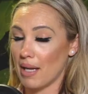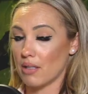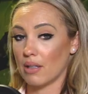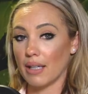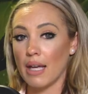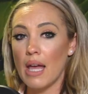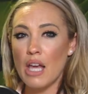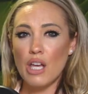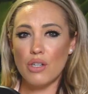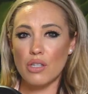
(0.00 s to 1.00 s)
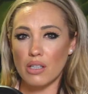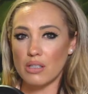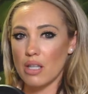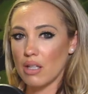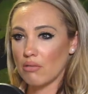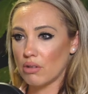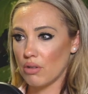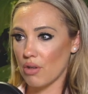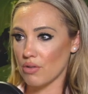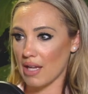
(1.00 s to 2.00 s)
pastor? Like you start to think
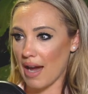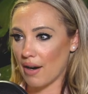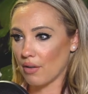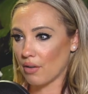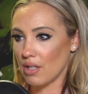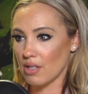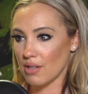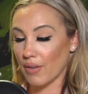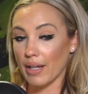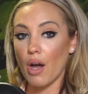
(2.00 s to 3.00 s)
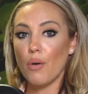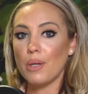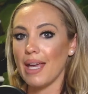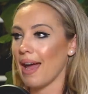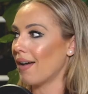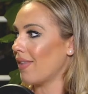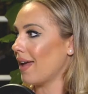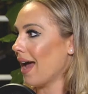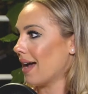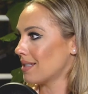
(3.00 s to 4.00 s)
through those categories of like, oh yeah,
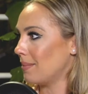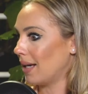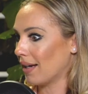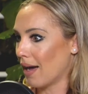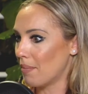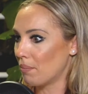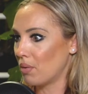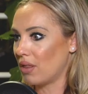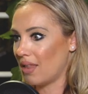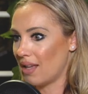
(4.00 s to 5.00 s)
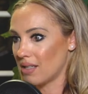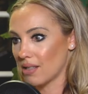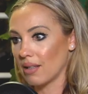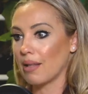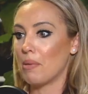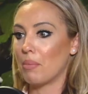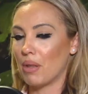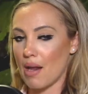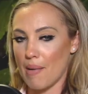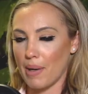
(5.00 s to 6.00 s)
they asked me to come up with this. Let me
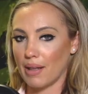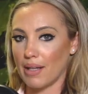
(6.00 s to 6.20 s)
put that on my